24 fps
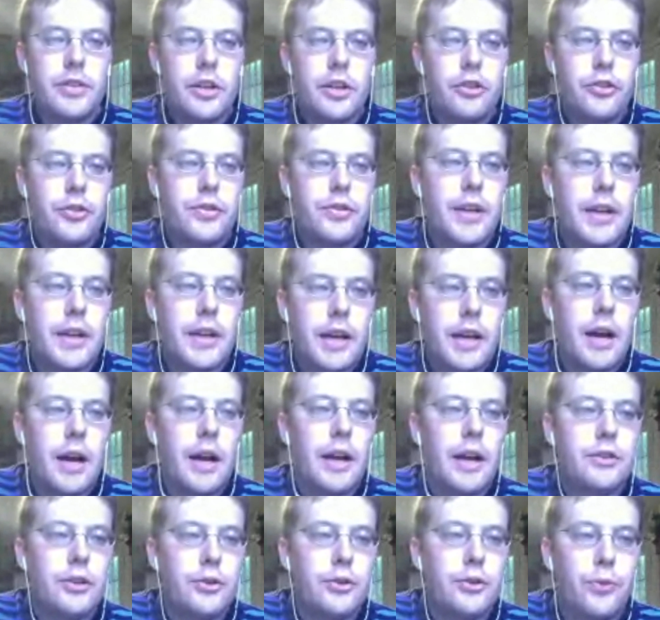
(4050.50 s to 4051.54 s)
interesting.
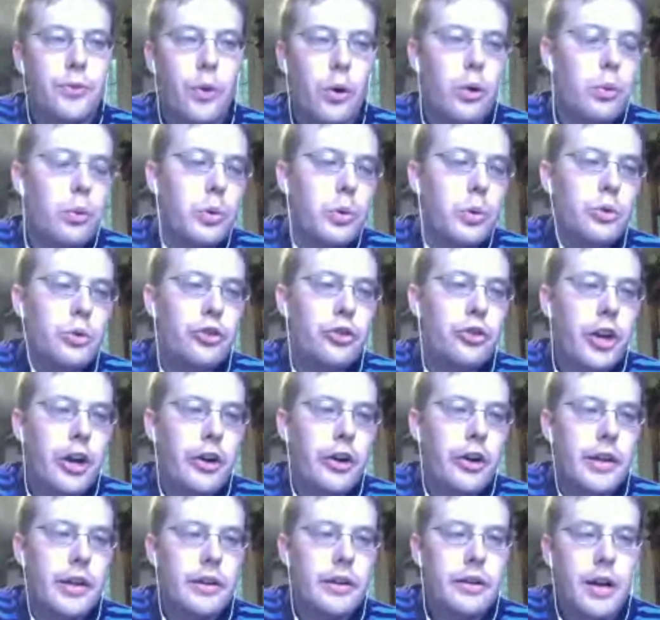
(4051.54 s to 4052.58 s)
It's a 4 wound
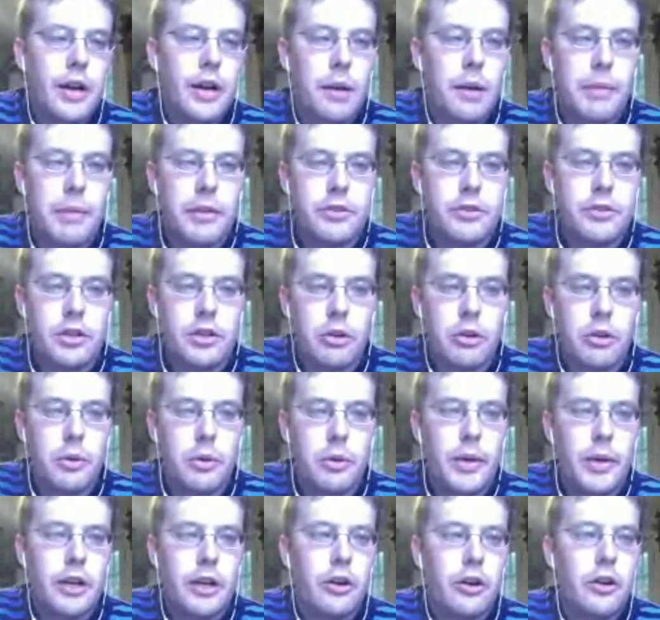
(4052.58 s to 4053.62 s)
chariot. That's a little bit
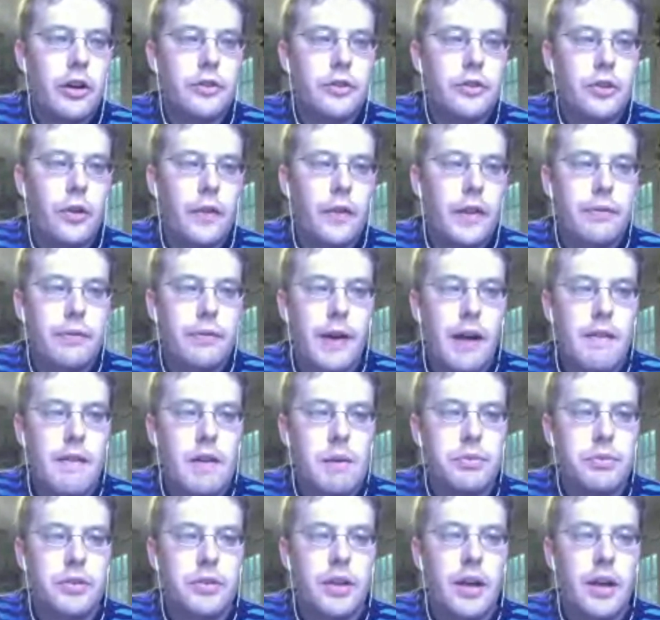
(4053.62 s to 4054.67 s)
weaker. It's only a 5 up
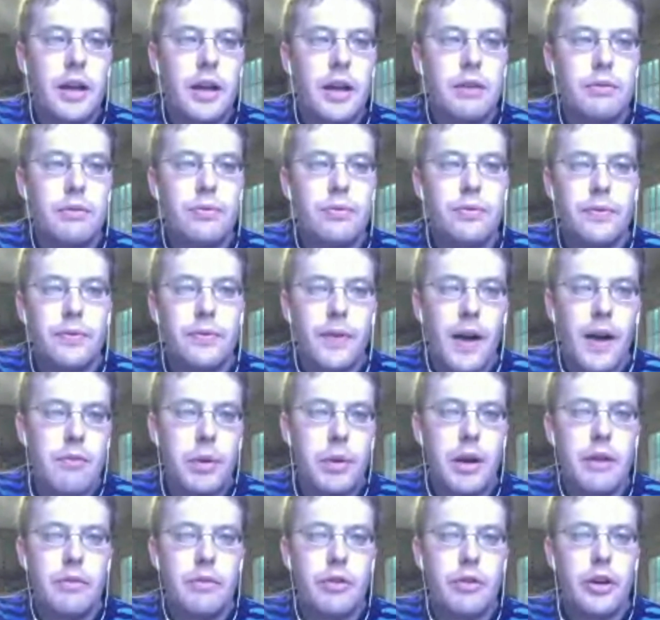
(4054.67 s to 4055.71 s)
save, 5
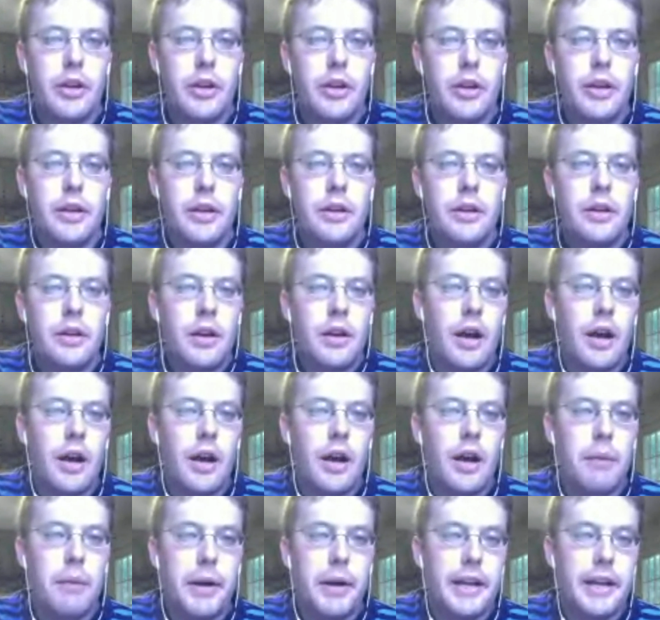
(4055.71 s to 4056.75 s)
bravery.
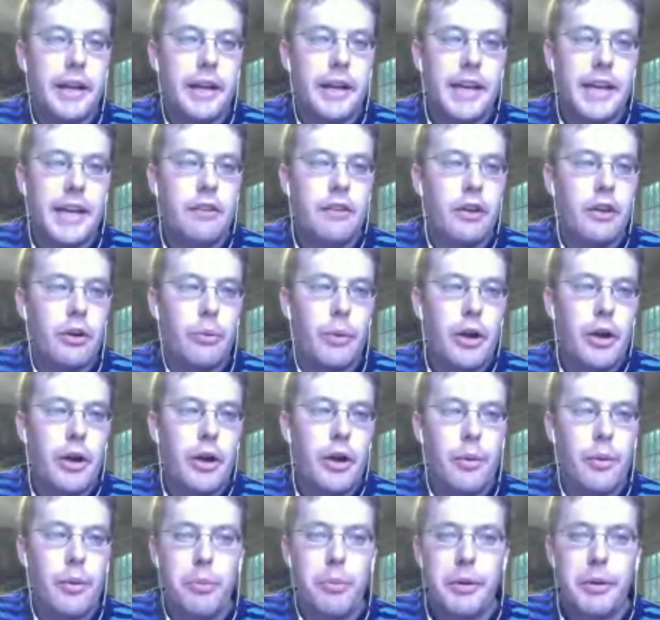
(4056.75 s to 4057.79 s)
But again, they're running
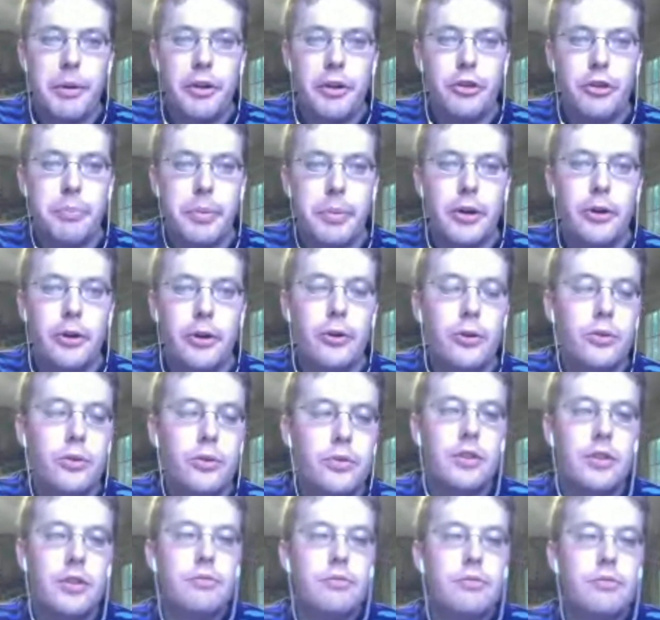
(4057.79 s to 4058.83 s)
around with a bunch of bows,
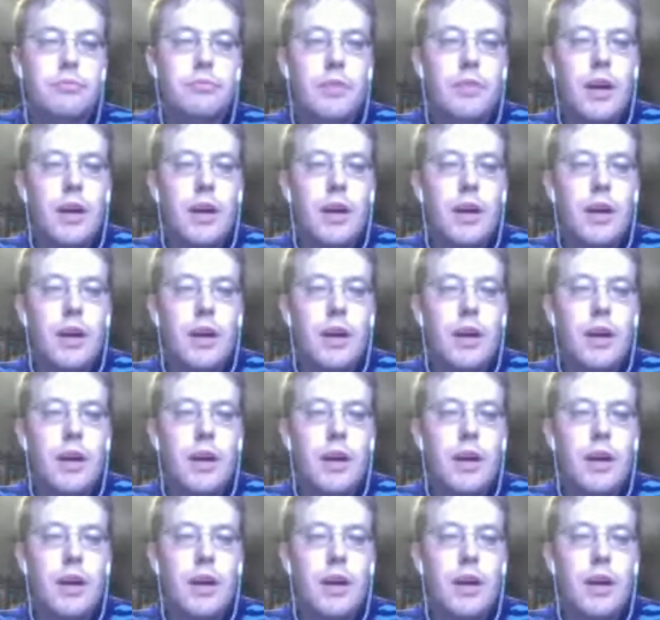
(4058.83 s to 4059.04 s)
and